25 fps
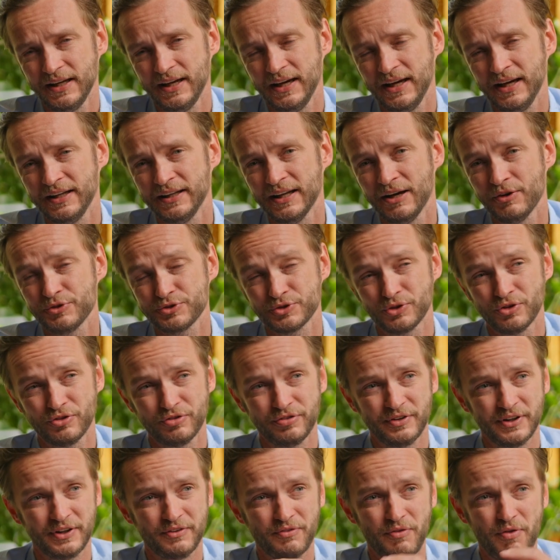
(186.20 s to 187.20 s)
and I was
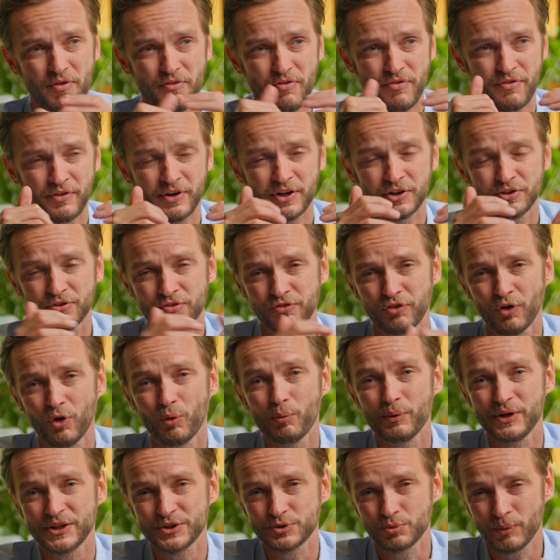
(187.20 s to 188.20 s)
offered 3 to 4
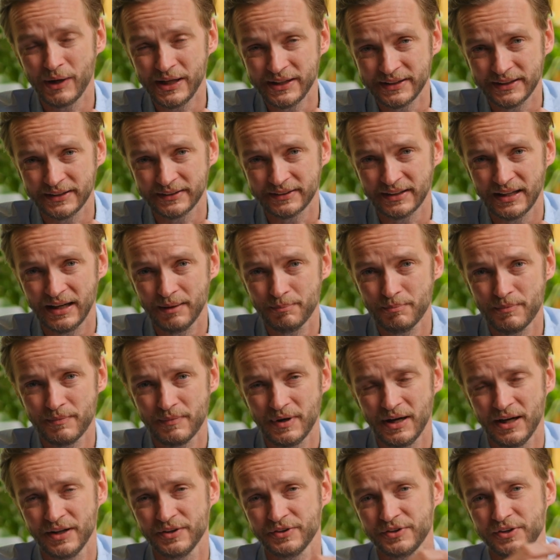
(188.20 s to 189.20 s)
weeks waiting time
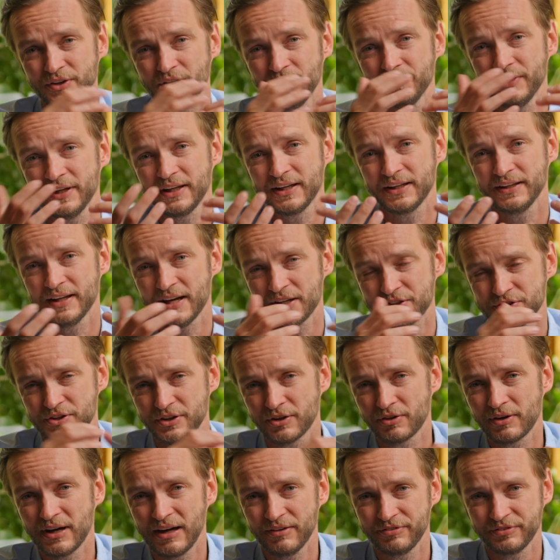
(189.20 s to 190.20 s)
until they can actually
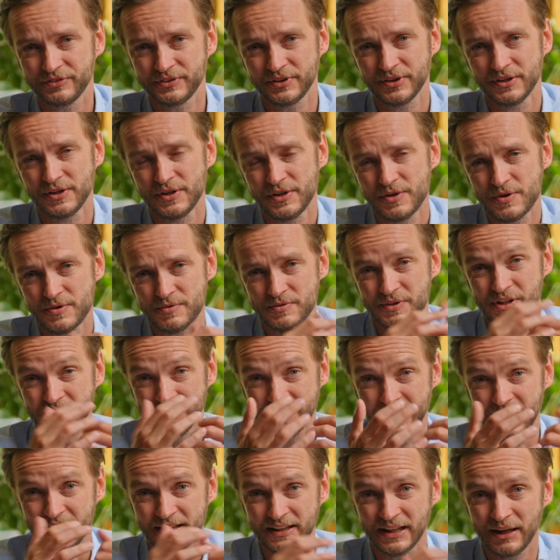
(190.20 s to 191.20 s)
craft the
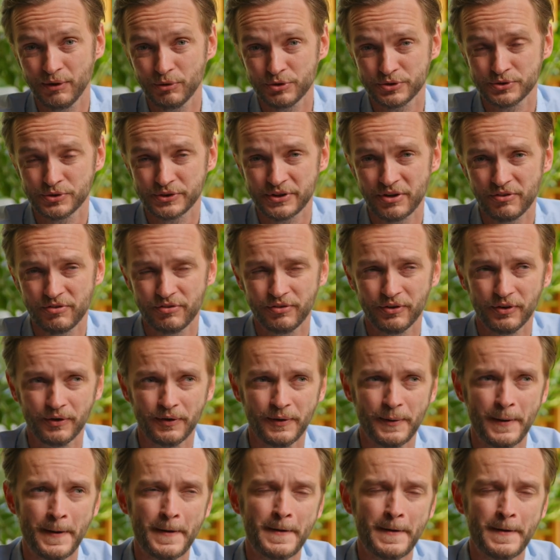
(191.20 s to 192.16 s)
deck I was looking for.